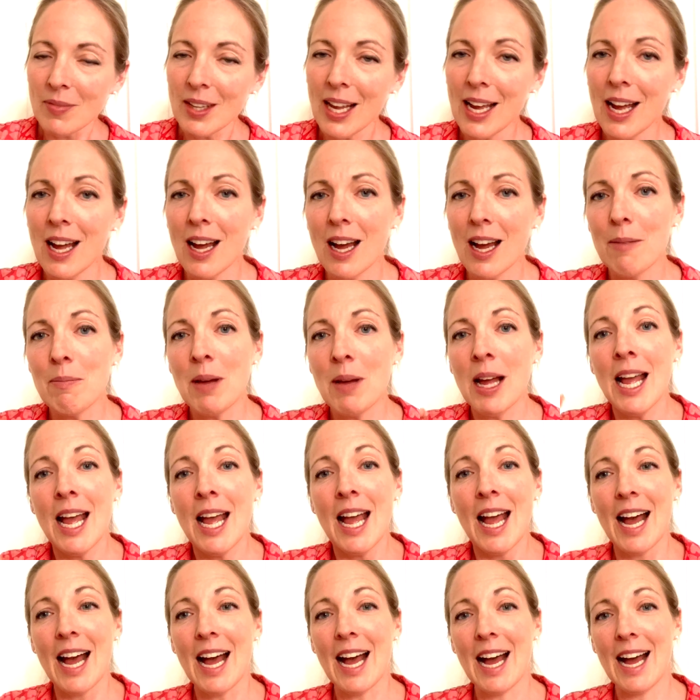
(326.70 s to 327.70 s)

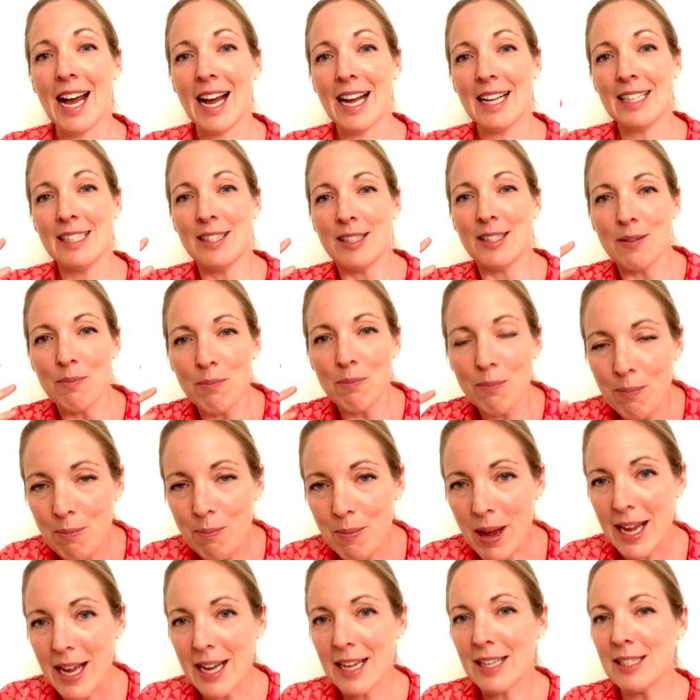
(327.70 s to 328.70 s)
And
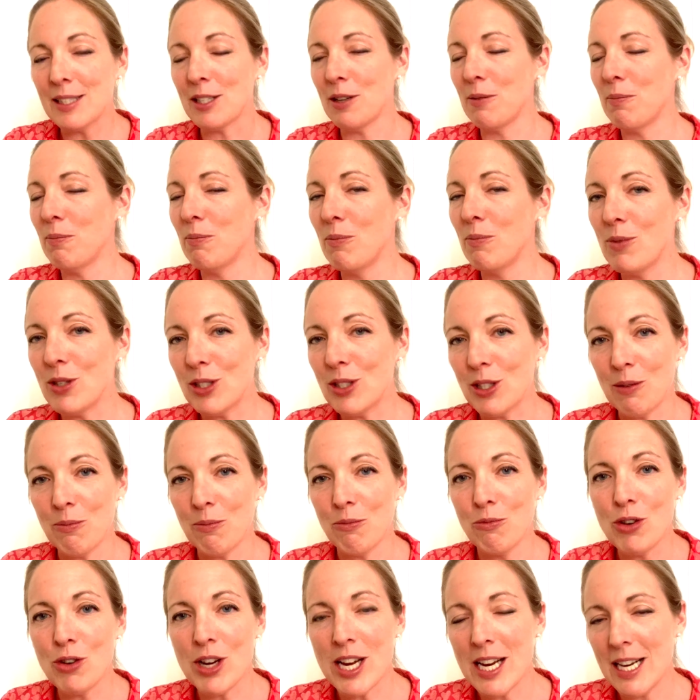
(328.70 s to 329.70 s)
make some
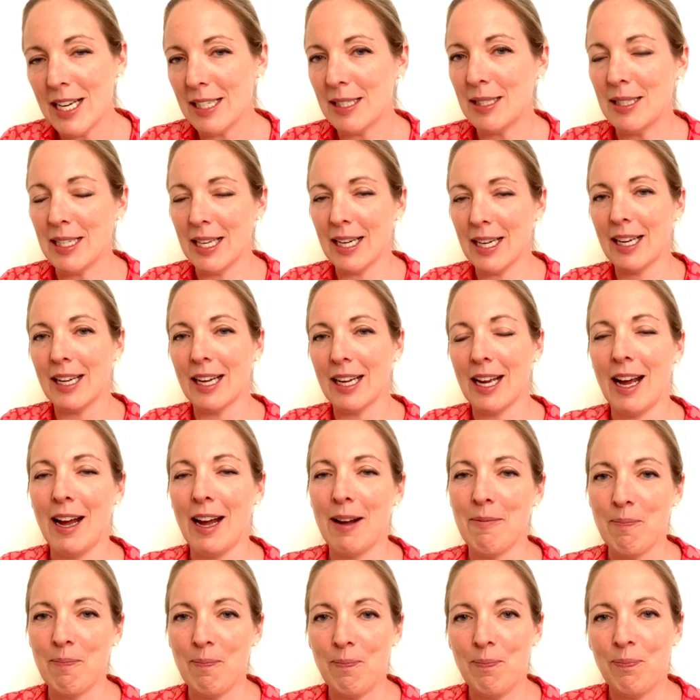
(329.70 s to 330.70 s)
realistic
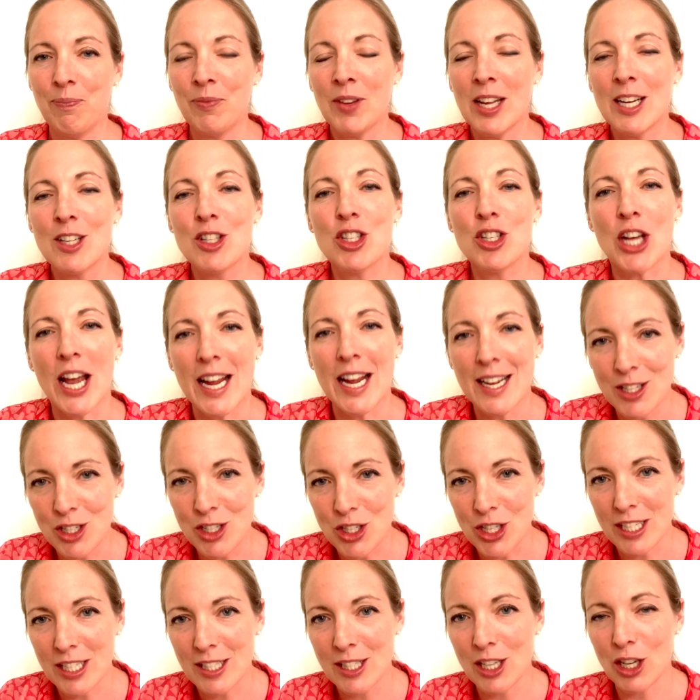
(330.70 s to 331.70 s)

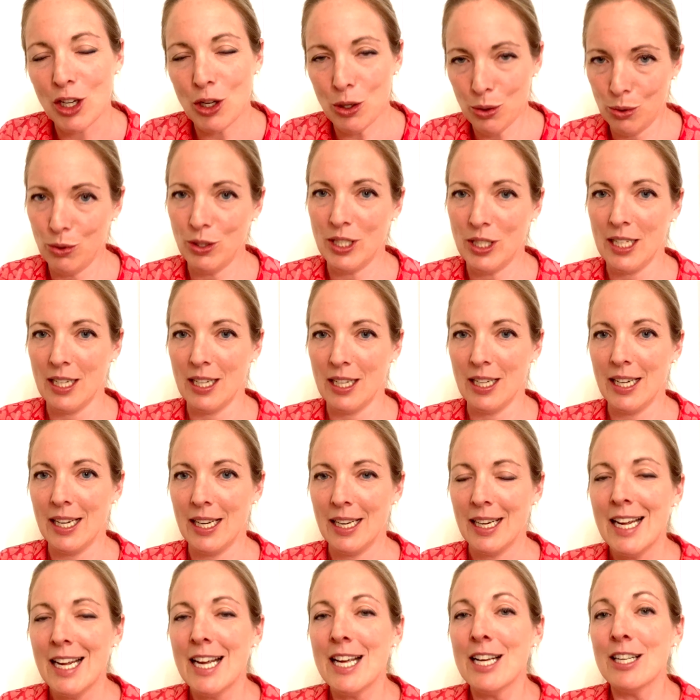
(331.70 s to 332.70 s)
changes accordingly.
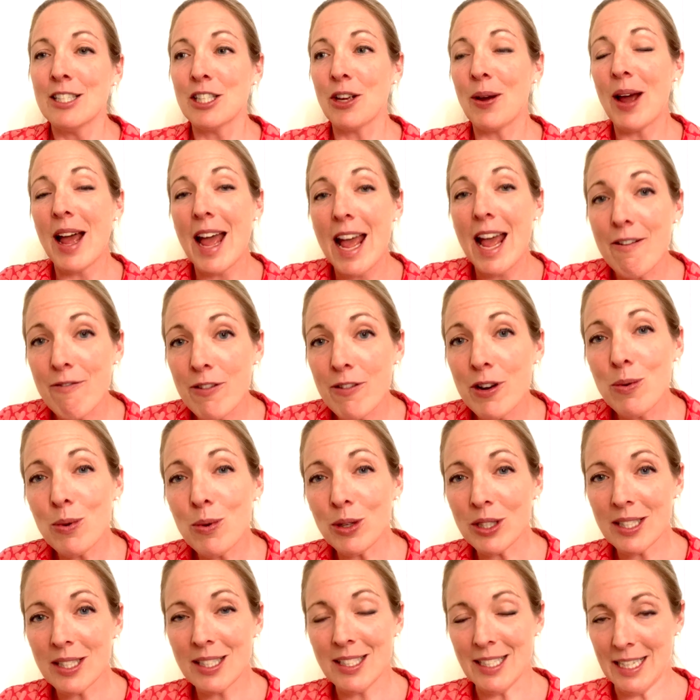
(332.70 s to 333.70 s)
So
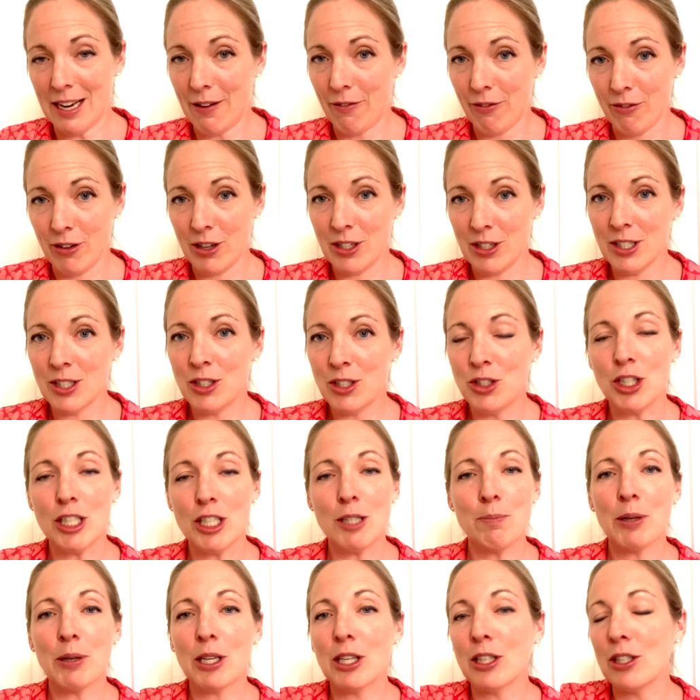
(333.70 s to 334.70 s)
everyone's different.
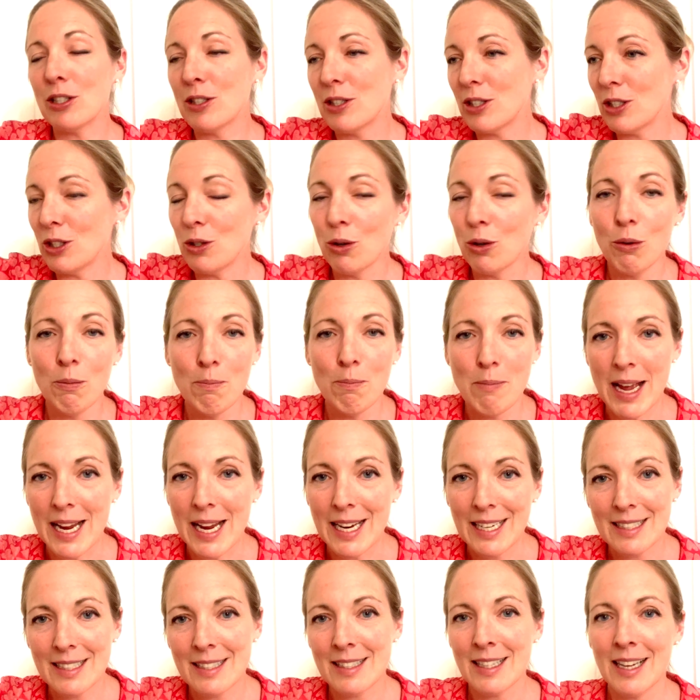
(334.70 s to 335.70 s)
Just because your
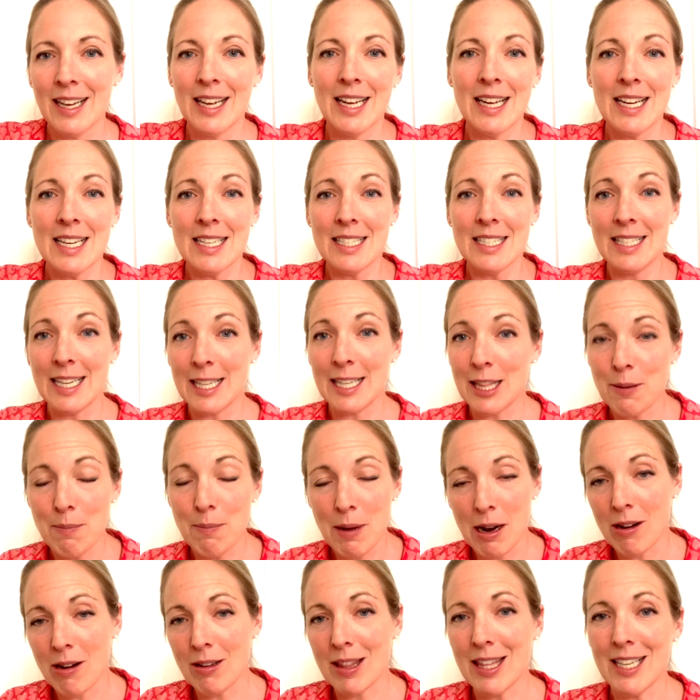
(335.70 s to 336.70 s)
mate did the
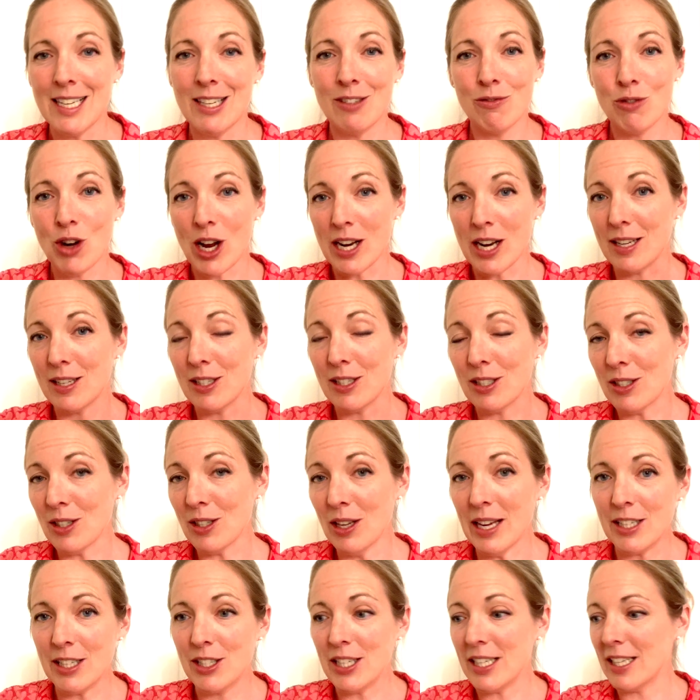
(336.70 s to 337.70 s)
marathon and
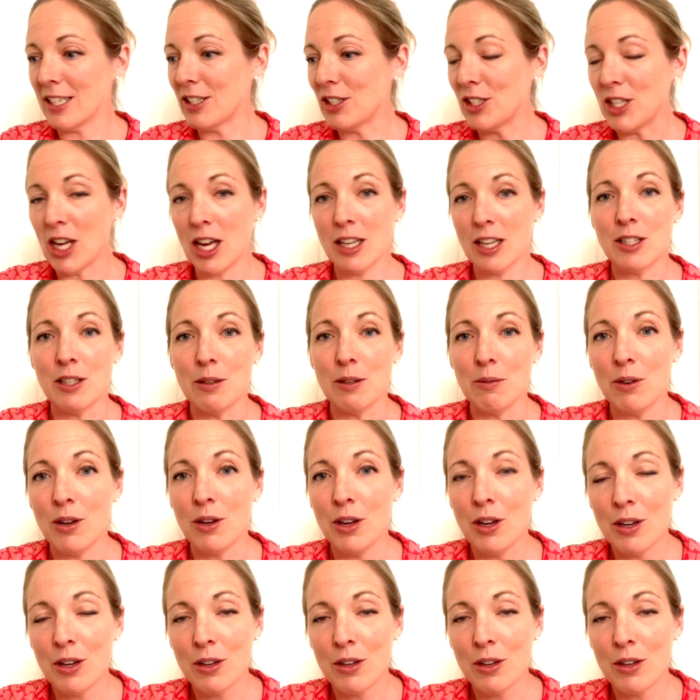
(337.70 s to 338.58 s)
did a certain